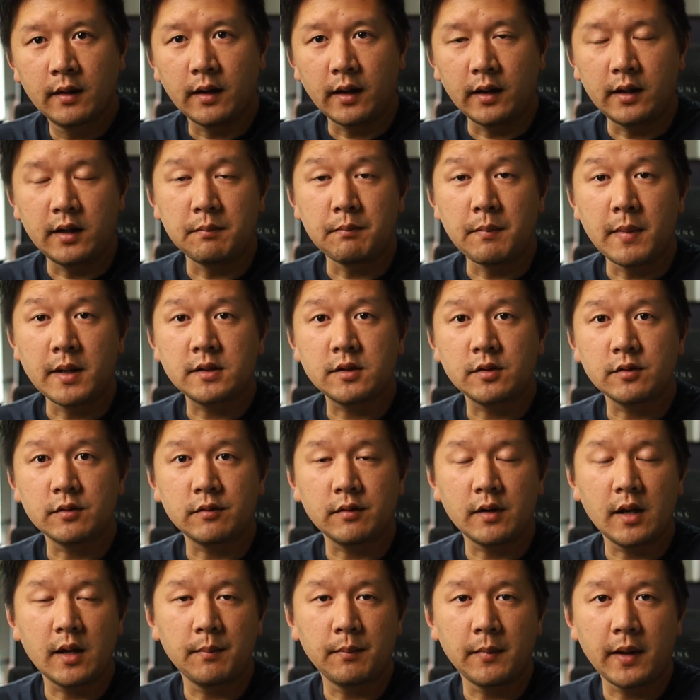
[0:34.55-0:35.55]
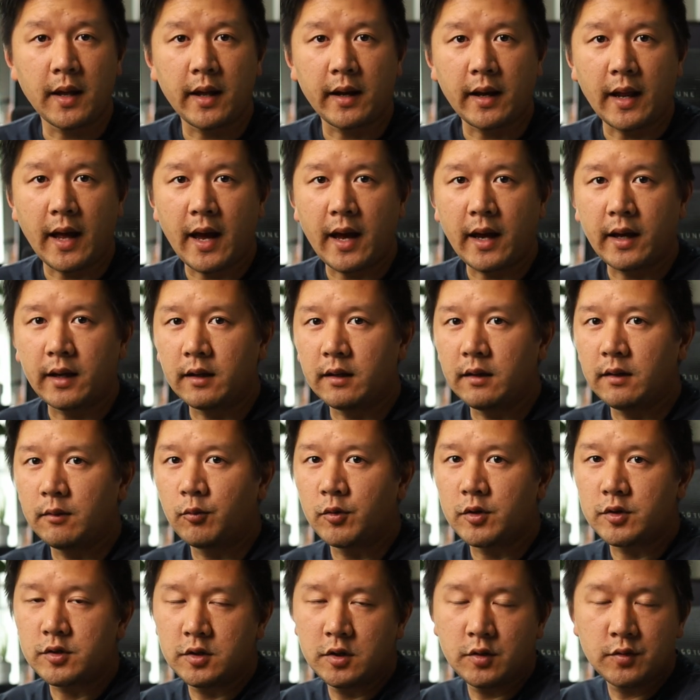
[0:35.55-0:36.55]
I did mention to them that I
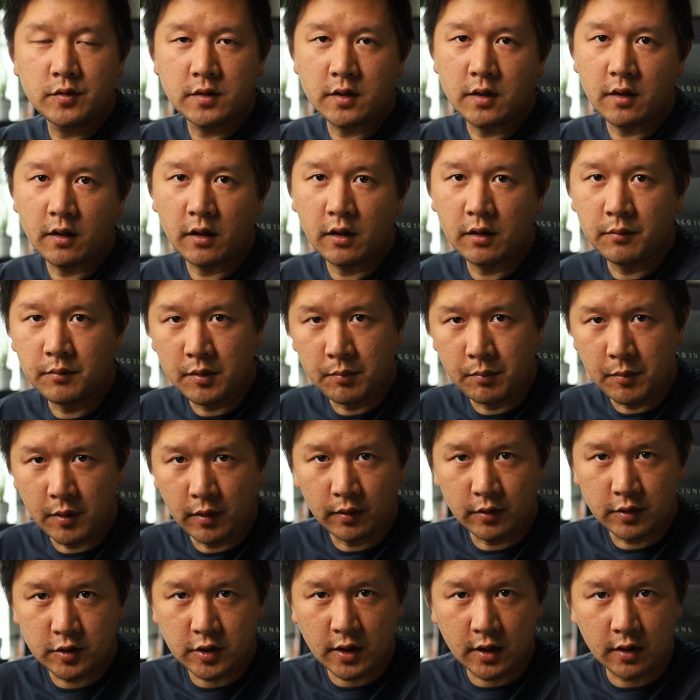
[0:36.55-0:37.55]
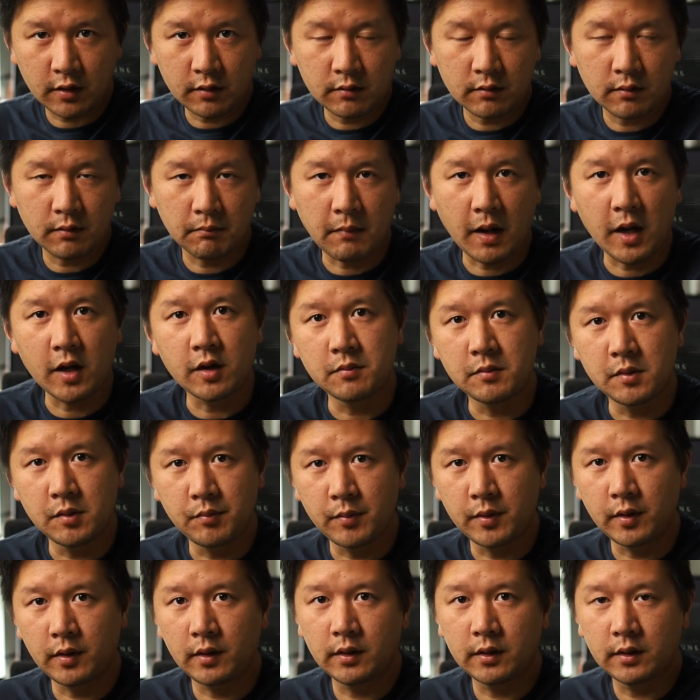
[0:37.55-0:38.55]
was using the Herman Miller chair. My
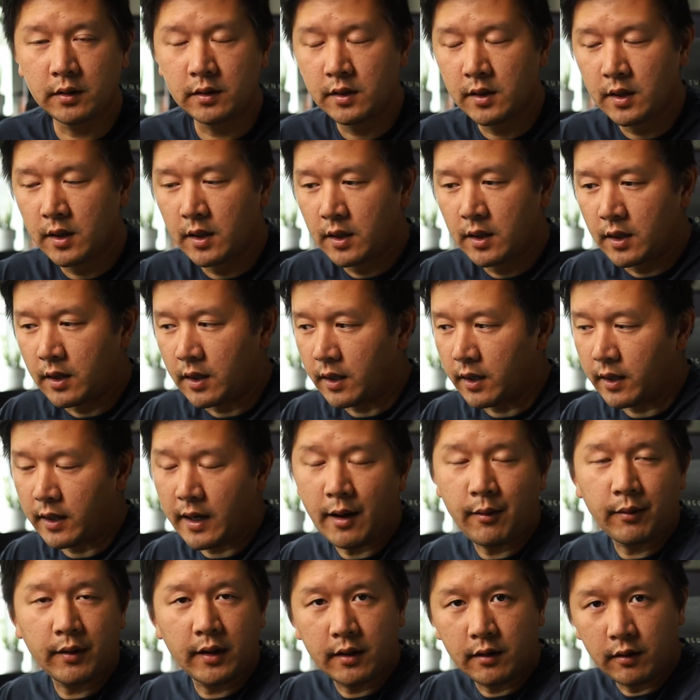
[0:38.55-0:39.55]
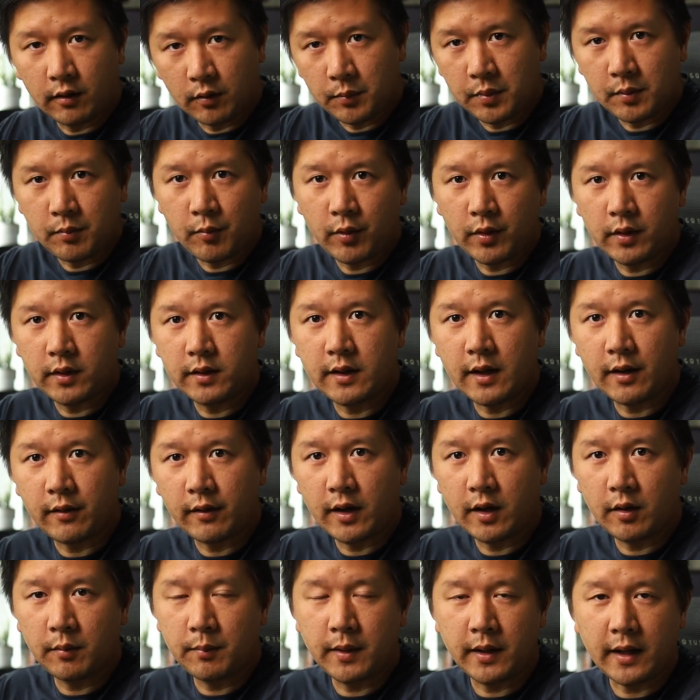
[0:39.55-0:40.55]
Herman Miller, and I'll get a little bit more detailed
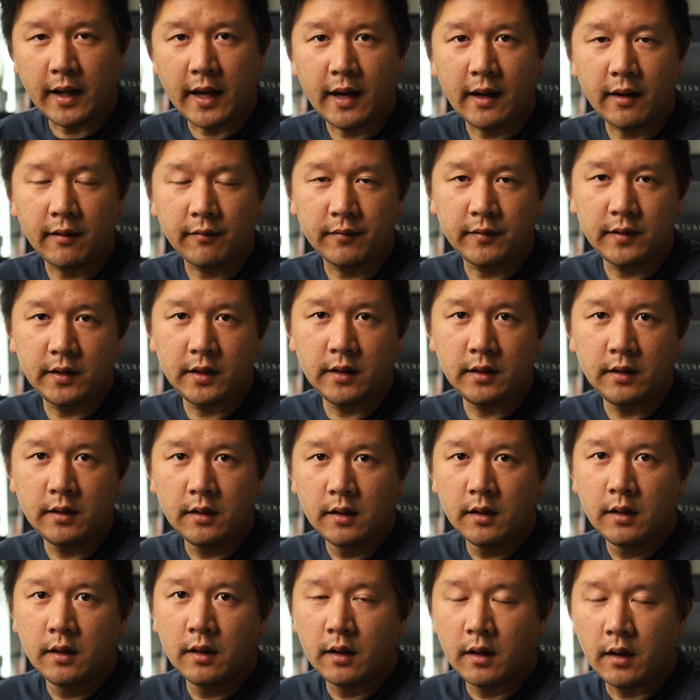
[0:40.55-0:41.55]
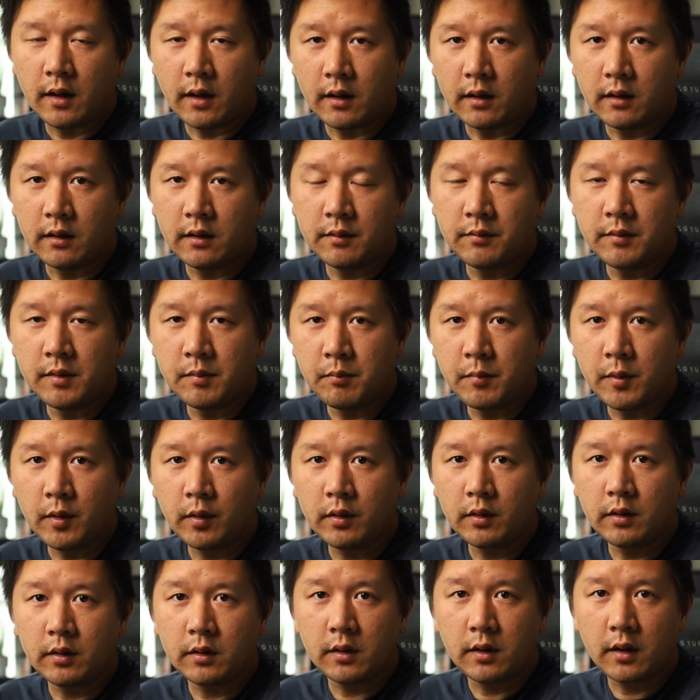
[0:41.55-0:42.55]
out, but I have the Herman
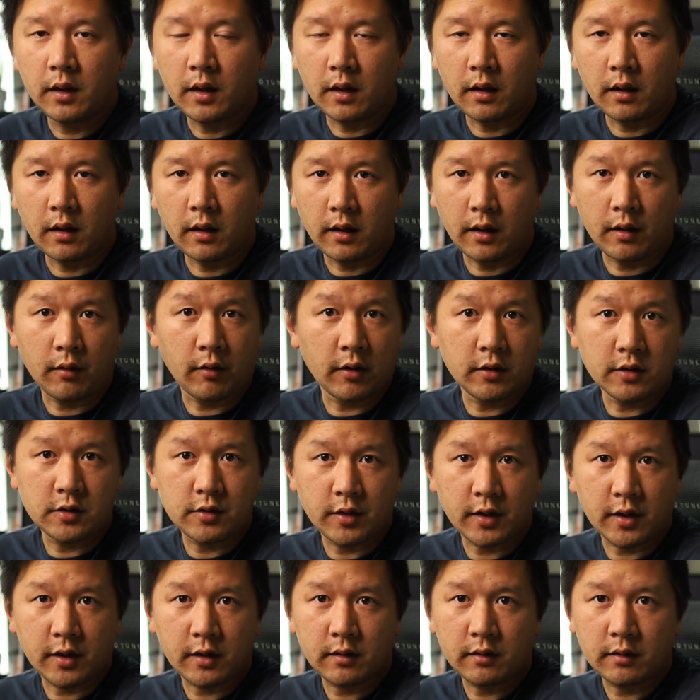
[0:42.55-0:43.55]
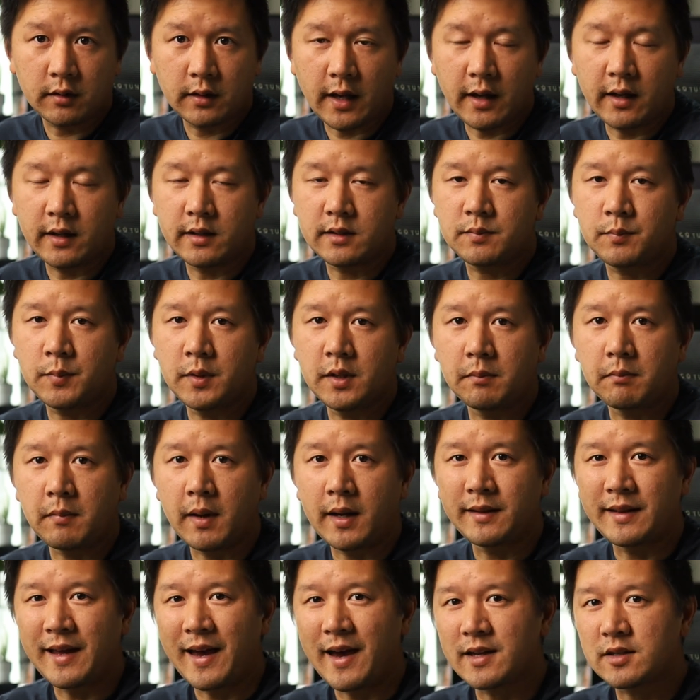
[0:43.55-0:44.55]
Miller Aeron chair. That is being
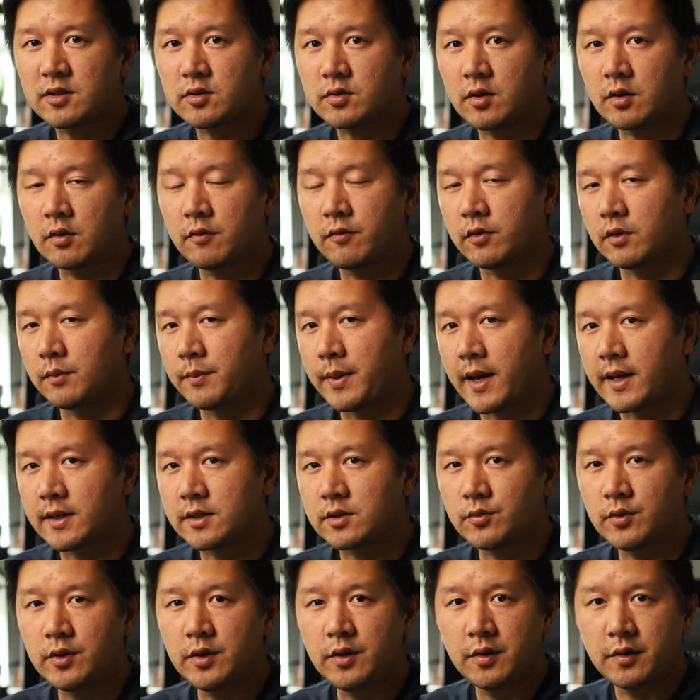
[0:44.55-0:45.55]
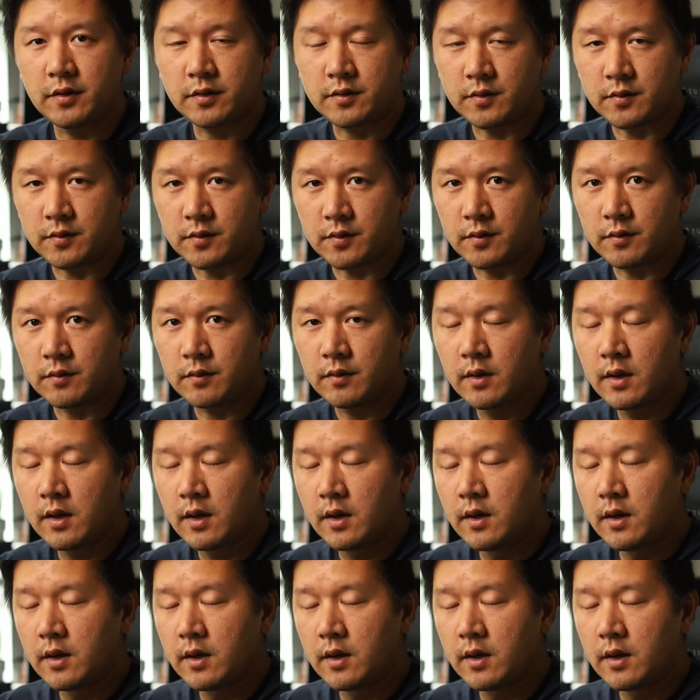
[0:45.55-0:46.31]
my task chair for the past 3 years or so.